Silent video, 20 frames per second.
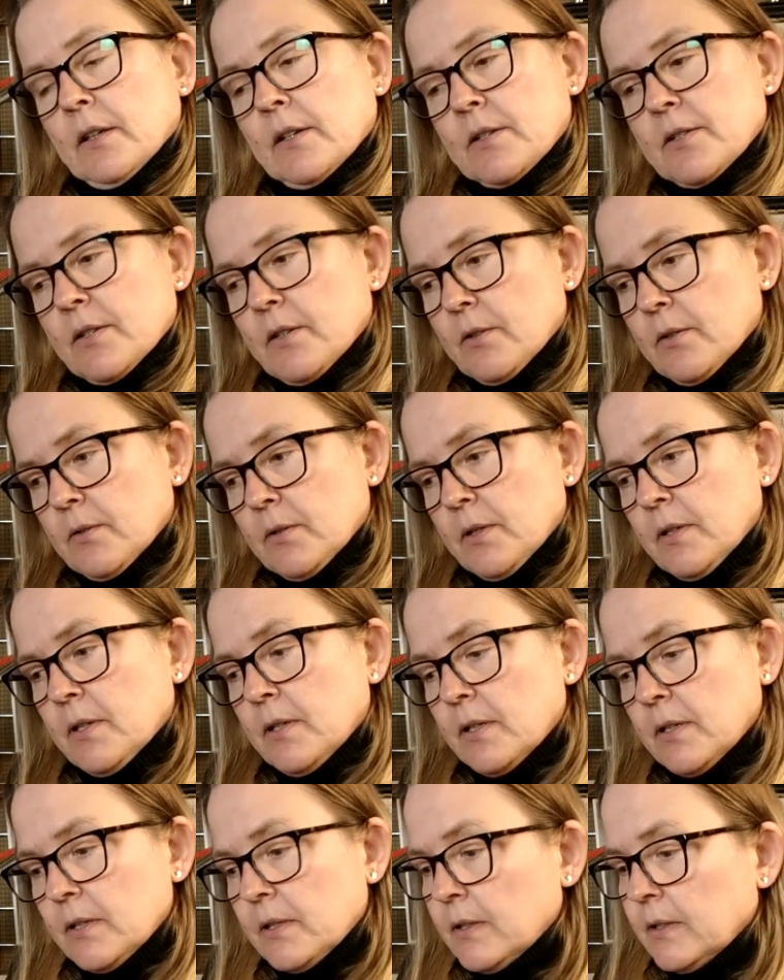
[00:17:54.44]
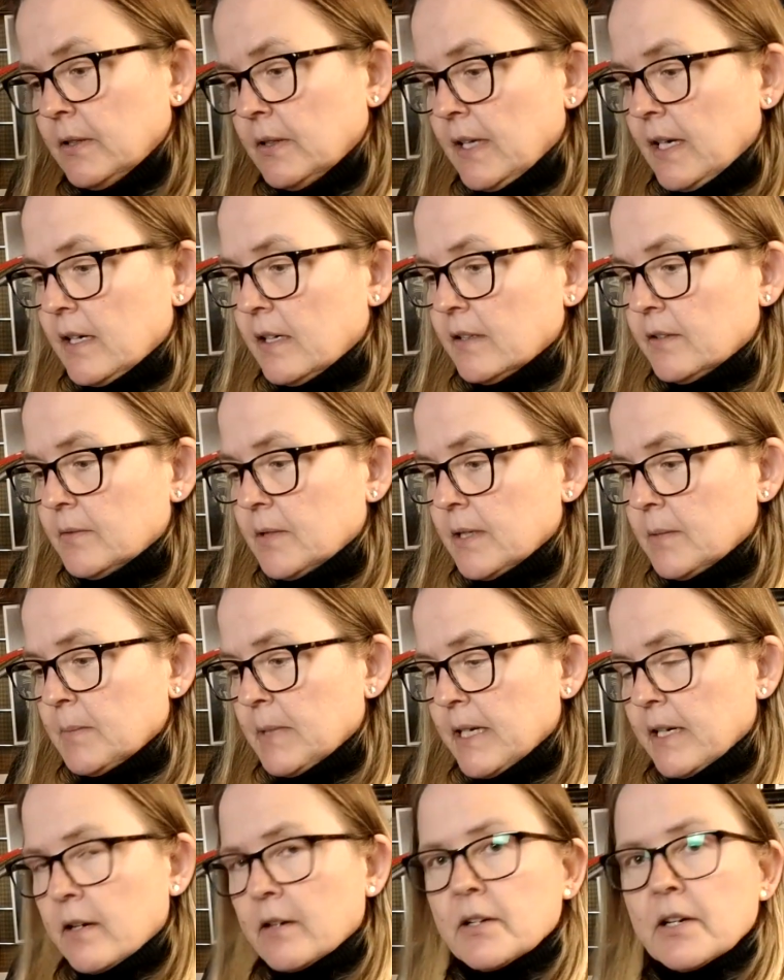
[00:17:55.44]
So, yeah,
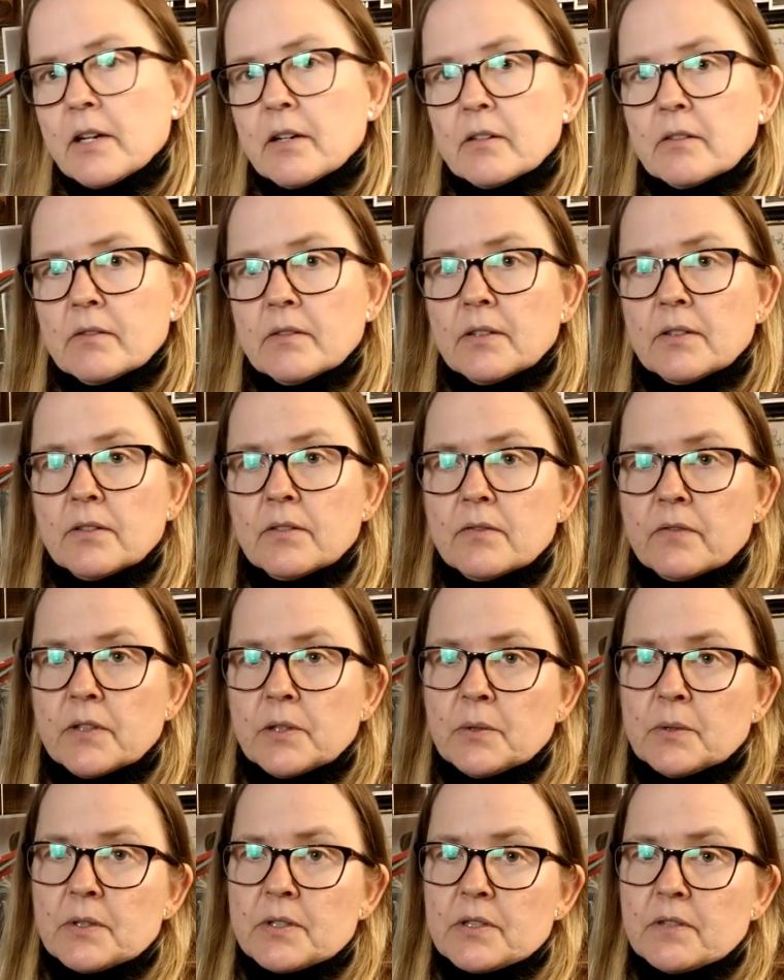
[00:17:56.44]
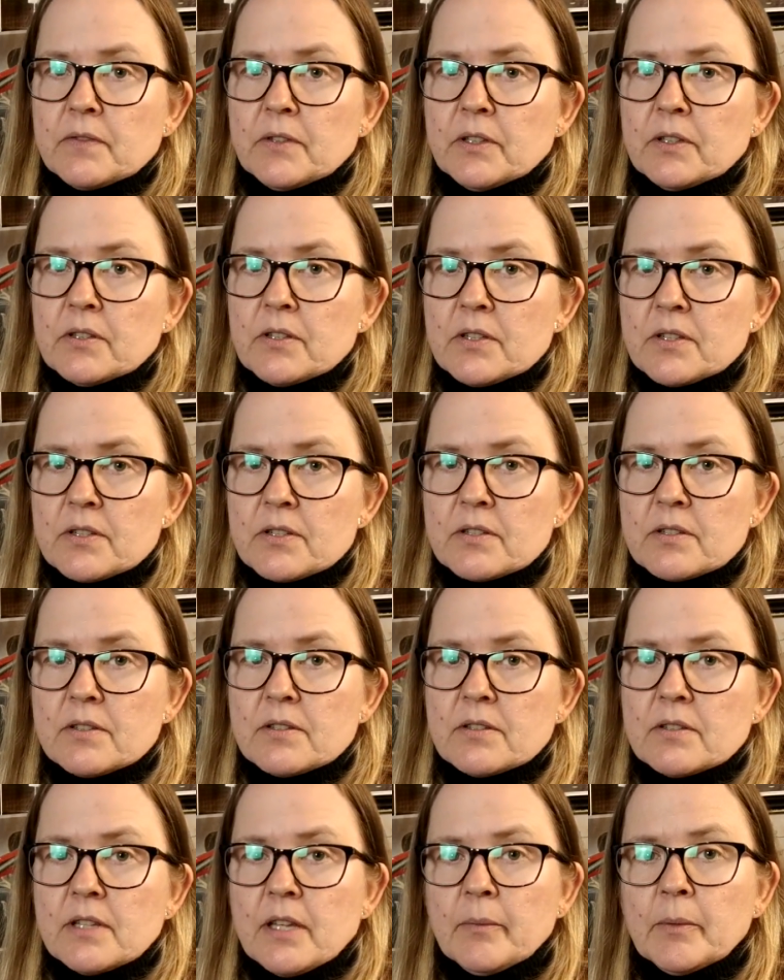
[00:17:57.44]
my art yarn viewers, if you could
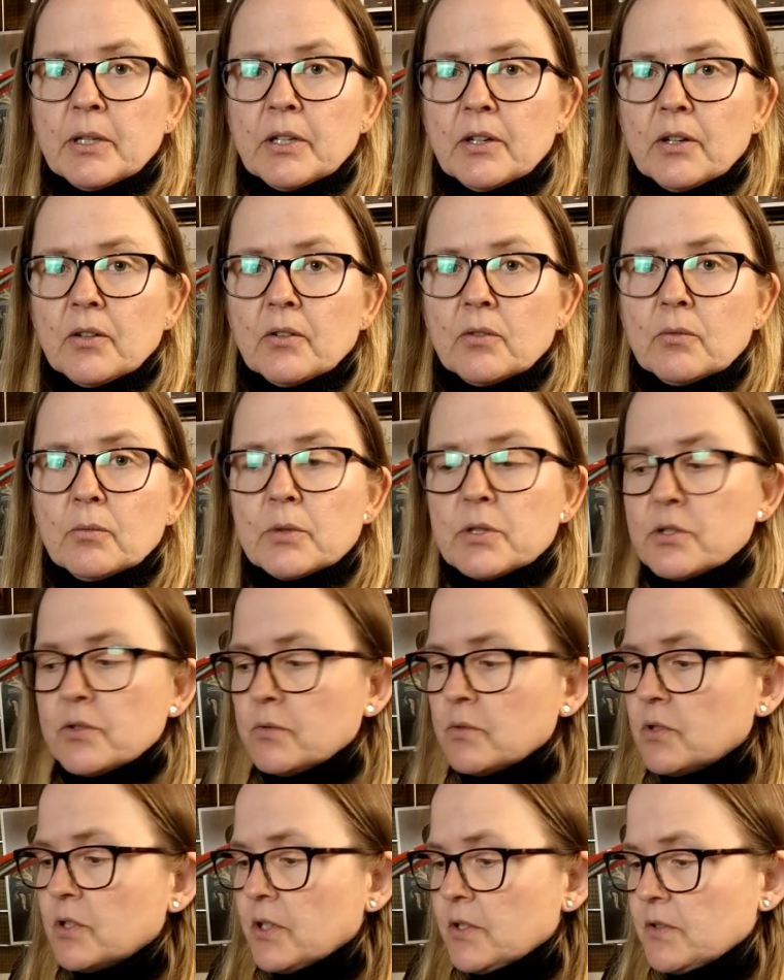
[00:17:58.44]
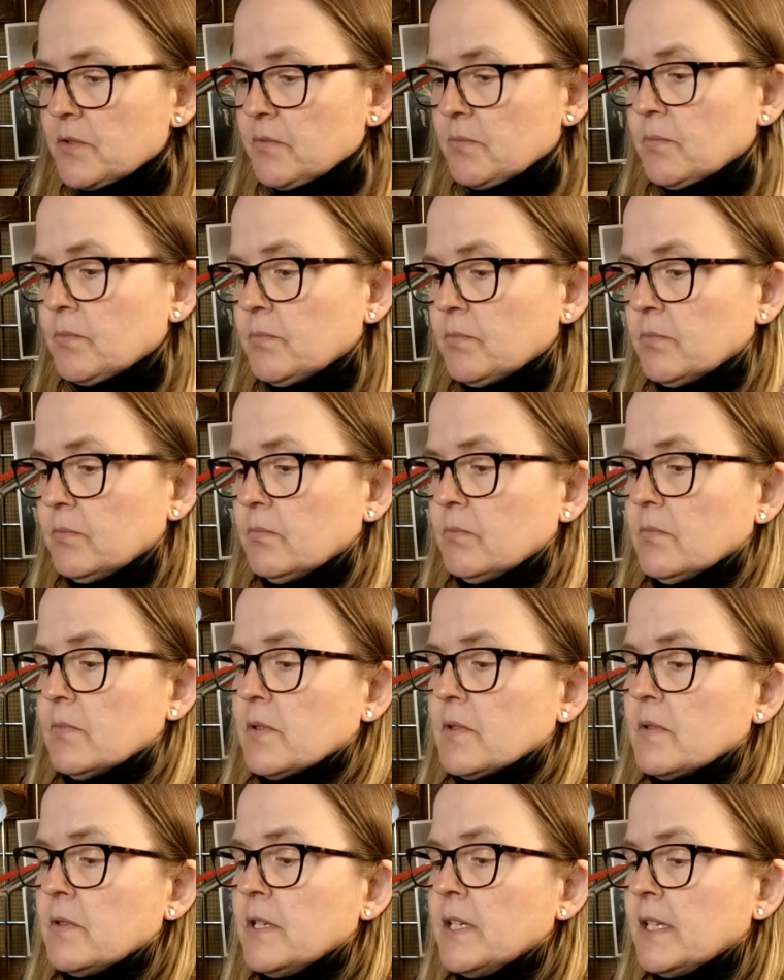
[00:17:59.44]
just let me know, would you just
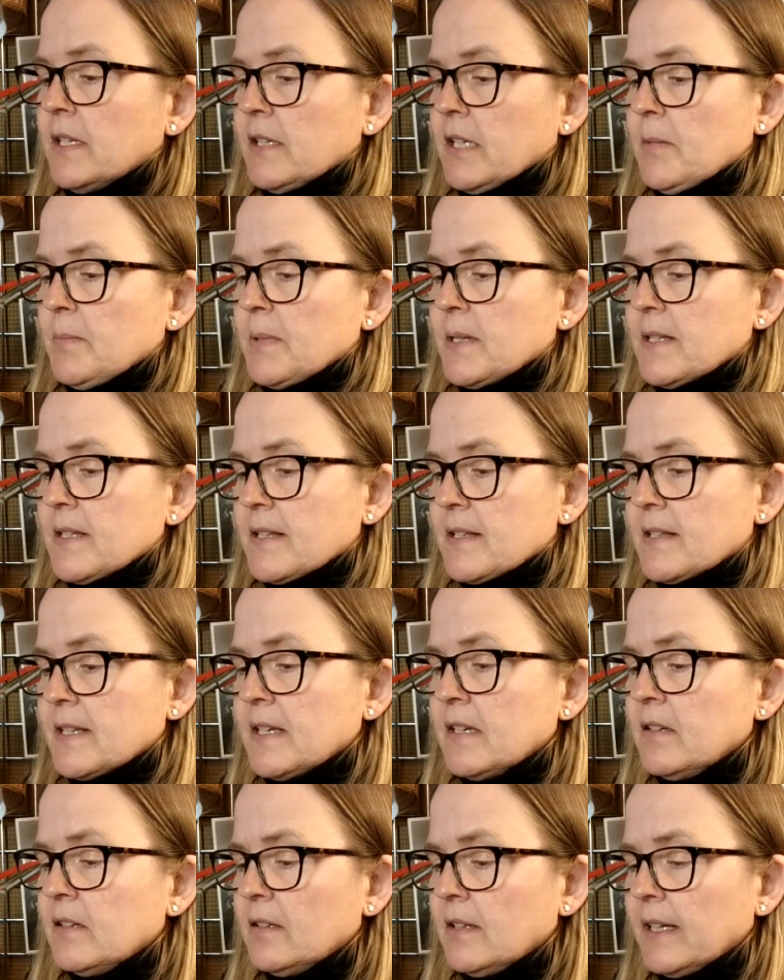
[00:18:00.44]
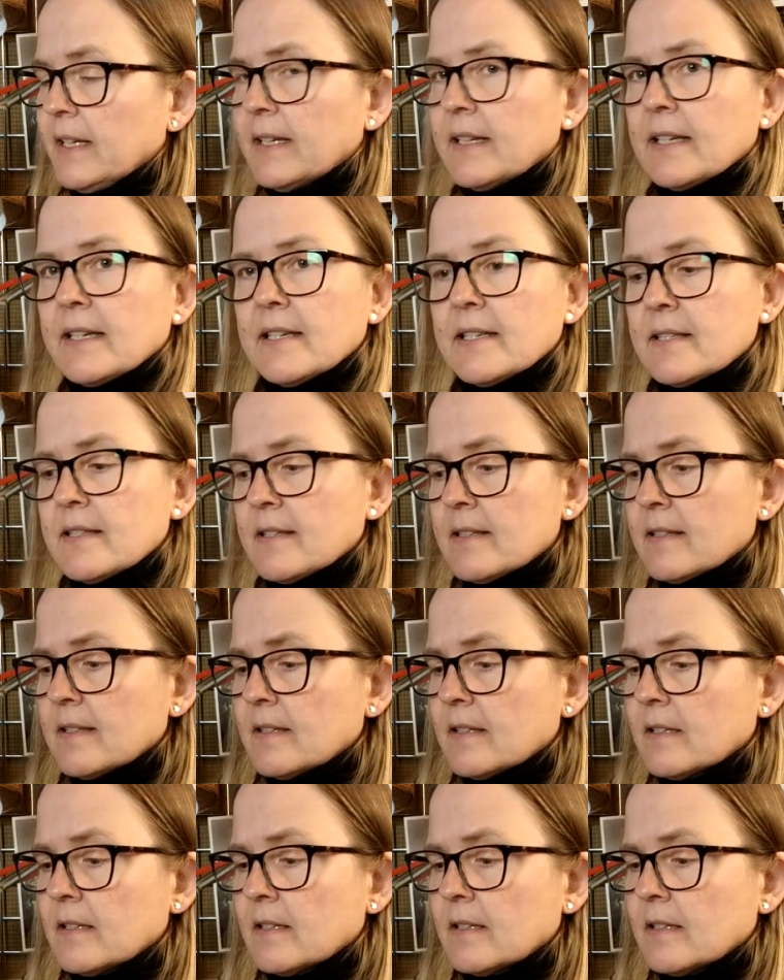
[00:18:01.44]
knit it up as a single like this?